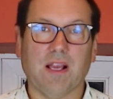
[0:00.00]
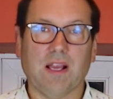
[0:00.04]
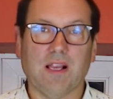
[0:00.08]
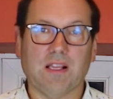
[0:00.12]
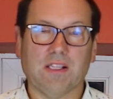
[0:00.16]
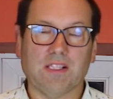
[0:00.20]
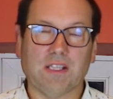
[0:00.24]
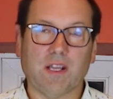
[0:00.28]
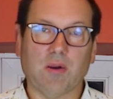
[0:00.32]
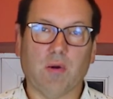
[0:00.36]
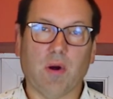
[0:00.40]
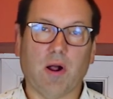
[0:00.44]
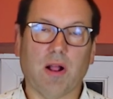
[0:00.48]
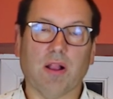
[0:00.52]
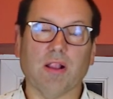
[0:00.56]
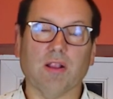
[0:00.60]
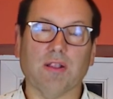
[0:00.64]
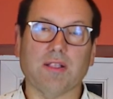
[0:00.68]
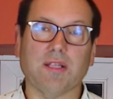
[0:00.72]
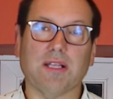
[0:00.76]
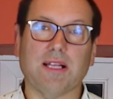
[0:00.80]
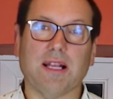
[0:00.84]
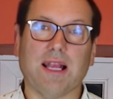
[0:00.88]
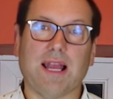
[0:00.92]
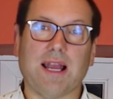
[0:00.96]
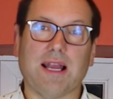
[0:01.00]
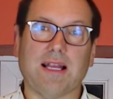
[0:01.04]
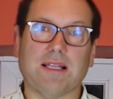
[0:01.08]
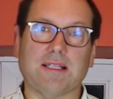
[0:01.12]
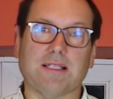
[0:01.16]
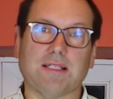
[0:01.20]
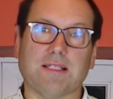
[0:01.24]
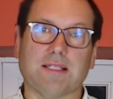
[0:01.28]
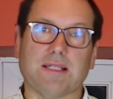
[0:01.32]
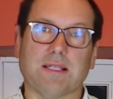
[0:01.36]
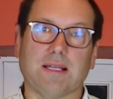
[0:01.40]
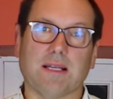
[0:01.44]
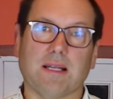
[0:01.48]
So holiday
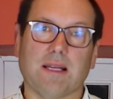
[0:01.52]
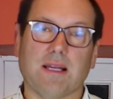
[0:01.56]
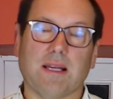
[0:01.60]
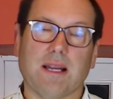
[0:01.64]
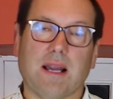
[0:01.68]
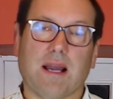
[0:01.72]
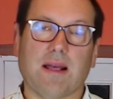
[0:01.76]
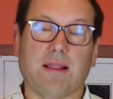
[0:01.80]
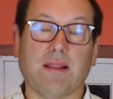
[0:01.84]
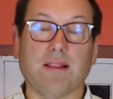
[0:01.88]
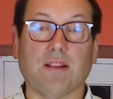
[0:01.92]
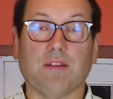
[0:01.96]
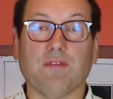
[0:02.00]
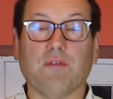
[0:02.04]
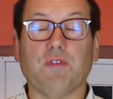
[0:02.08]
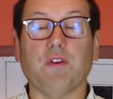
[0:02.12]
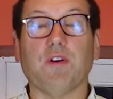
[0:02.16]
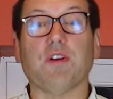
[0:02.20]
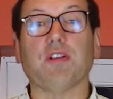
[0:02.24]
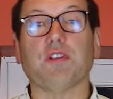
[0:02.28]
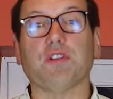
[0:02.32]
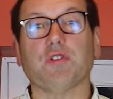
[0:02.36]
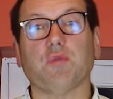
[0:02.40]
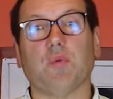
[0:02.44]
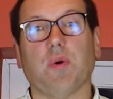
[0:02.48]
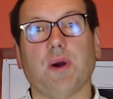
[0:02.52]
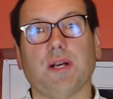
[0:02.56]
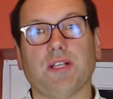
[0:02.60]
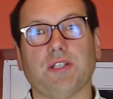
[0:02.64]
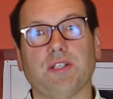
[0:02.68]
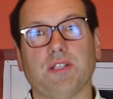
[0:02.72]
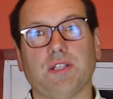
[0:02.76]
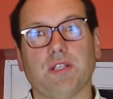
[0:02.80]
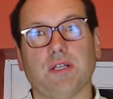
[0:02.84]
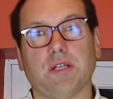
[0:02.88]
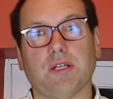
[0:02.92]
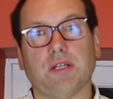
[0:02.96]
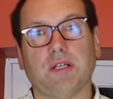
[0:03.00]
lets. I think the first
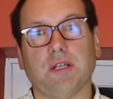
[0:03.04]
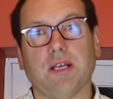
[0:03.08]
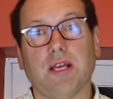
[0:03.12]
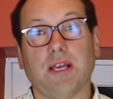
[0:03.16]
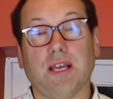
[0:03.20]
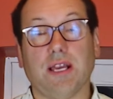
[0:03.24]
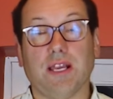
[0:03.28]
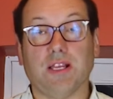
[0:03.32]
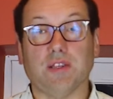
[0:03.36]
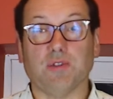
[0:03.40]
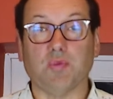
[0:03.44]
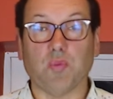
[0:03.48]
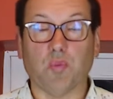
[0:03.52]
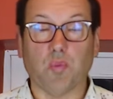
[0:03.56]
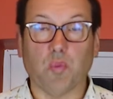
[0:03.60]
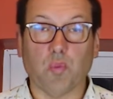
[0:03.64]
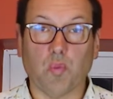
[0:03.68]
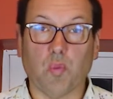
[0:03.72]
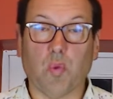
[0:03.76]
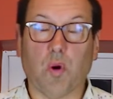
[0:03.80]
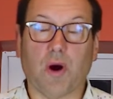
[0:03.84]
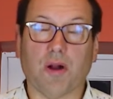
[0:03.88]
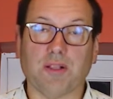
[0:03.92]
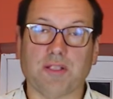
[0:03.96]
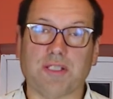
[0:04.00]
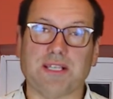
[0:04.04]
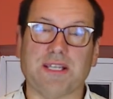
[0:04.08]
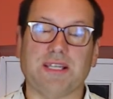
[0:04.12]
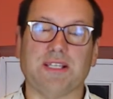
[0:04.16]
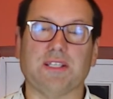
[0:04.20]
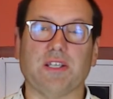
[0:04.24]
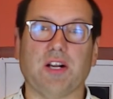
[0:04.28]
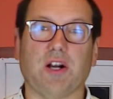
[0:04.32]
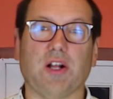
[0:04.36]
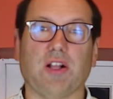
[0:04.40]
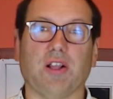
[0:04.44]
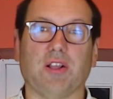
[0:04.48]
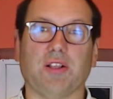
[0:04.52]
question is, what is
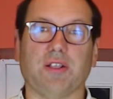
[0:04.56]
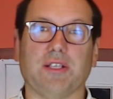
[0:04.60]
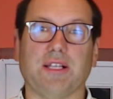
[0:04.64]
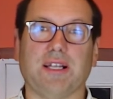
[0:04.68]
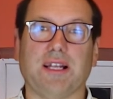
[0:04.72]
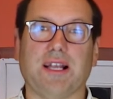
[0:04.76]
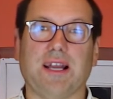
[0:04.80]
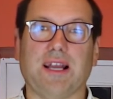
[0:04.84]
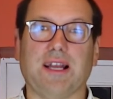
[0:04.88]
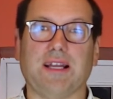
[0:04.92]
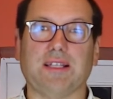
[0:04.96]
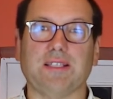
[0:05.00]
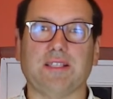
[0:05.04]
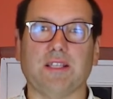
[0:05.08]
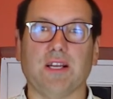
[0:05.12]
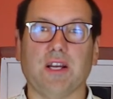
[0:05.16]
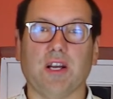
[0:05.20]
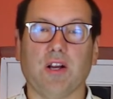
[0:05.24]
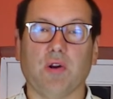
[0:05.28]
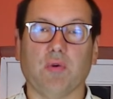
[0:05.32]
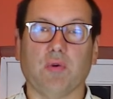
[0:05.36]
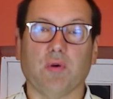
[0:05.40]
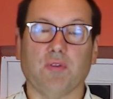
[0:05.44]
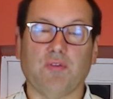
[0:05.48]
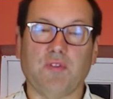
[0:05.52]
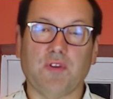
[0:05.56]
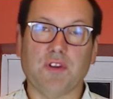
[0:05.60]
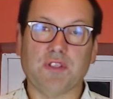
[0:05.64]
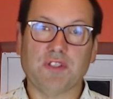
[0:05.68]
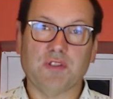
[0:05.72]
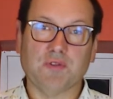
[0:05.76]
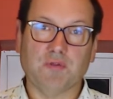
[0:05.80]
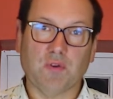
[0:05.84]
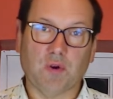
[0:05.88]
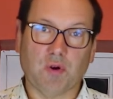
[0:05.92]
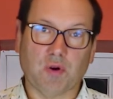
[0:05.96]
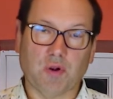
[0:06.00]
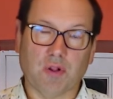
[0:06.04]
a holiday let? Well, first
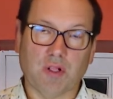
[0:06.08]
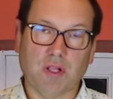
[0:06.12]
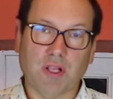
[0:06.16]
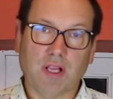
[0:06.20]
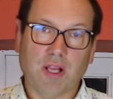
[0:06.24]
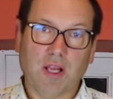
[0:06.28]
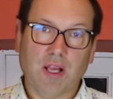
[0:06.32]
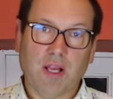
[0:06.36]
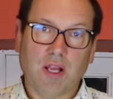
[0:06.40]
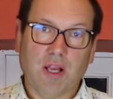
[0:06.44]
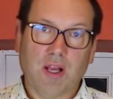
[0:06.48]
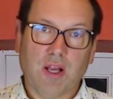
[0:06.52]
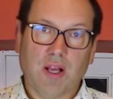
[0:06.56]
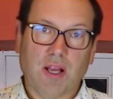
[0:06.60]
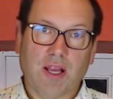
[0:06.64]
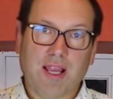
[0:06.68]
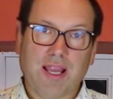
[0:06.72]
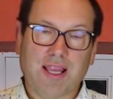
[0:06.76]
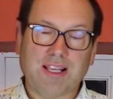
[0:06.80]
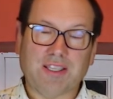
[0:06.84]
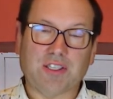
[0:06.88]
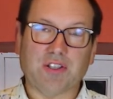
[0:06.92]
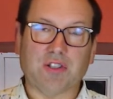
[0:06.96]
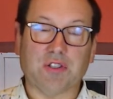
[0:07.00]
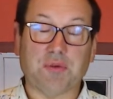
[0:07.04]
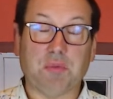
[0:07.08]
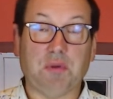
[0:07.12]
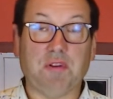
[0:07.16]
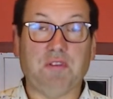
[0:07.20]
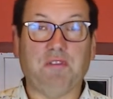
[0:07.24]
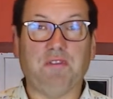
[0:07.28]
of all, it's got to be